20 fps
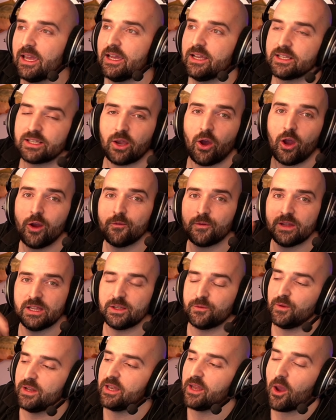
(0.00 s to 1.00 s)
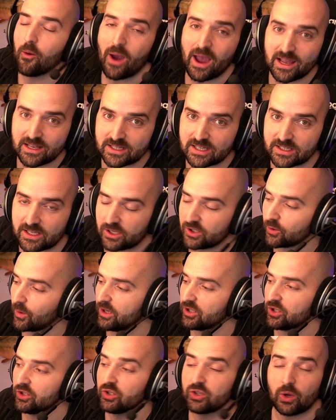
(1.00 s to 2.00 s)
So hopefully this video answers those
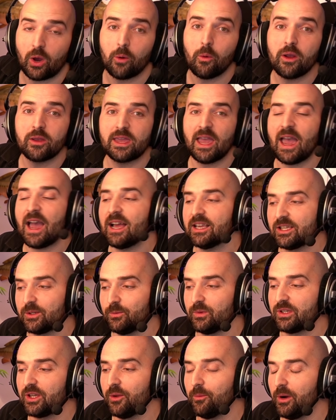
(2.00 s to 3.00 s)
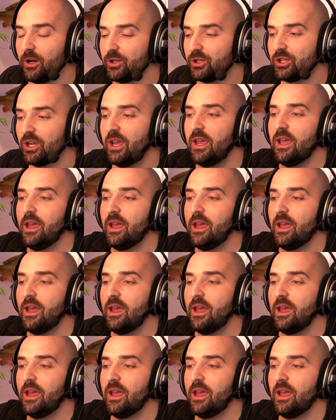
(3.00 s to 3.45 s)
questions so I won't get asked them so much.